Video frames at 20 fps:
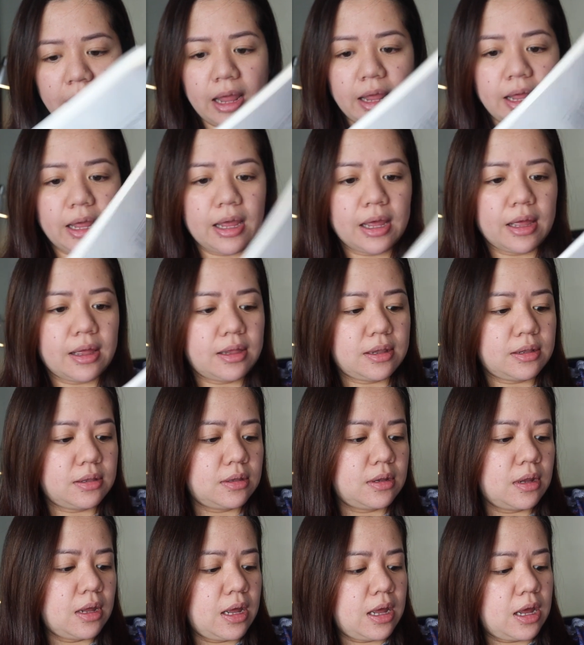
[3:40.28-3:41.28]

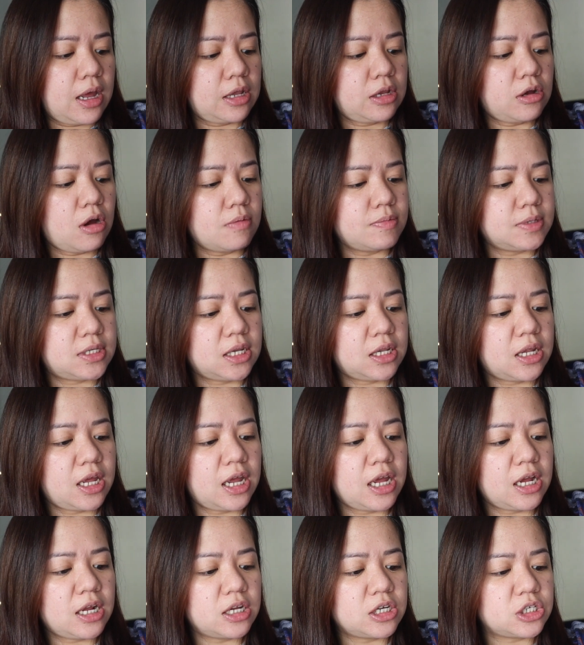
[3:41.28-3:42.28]
and it comes in the
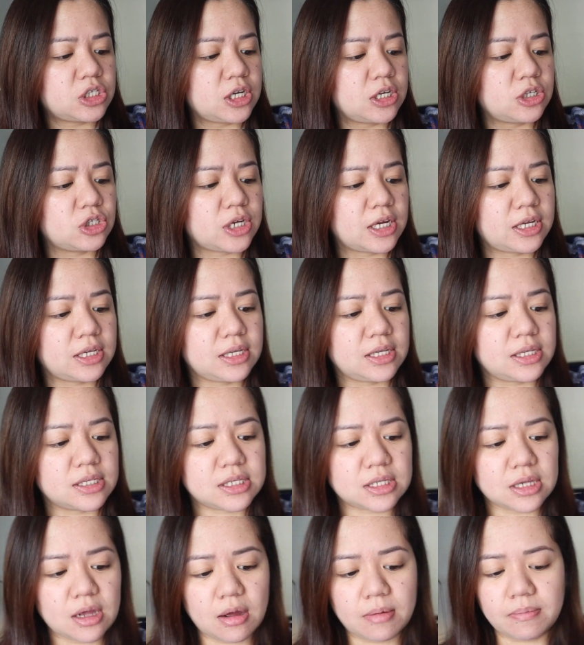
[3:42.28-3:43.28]
English and
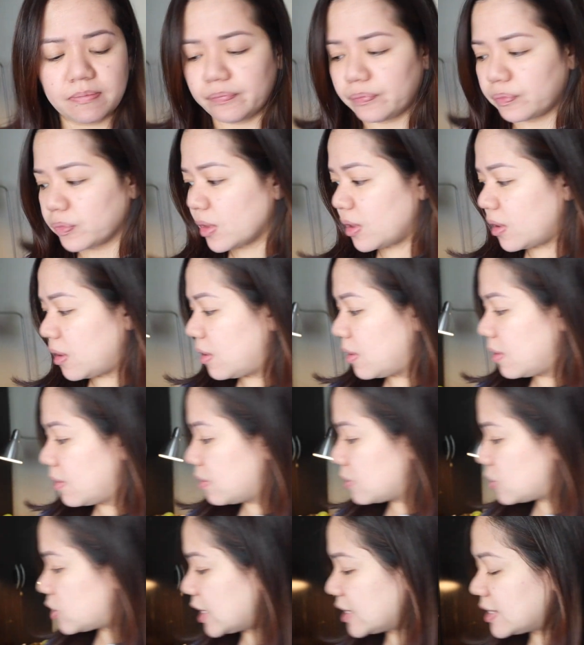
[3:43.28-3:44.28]
Chinese
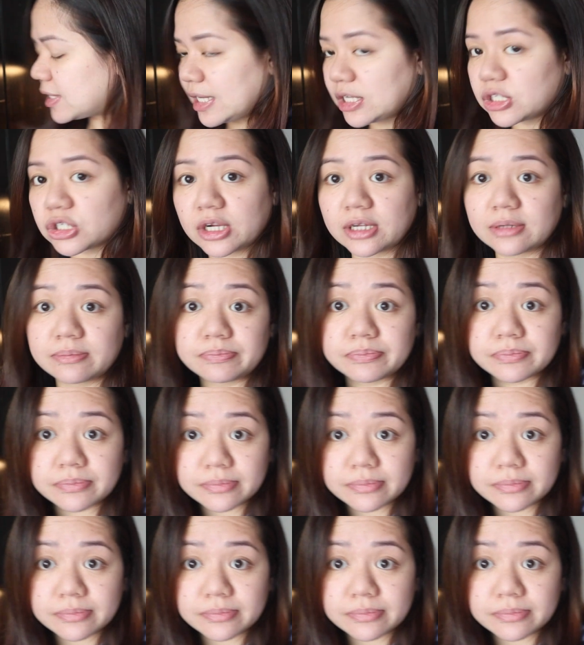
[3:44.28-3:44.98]
translation.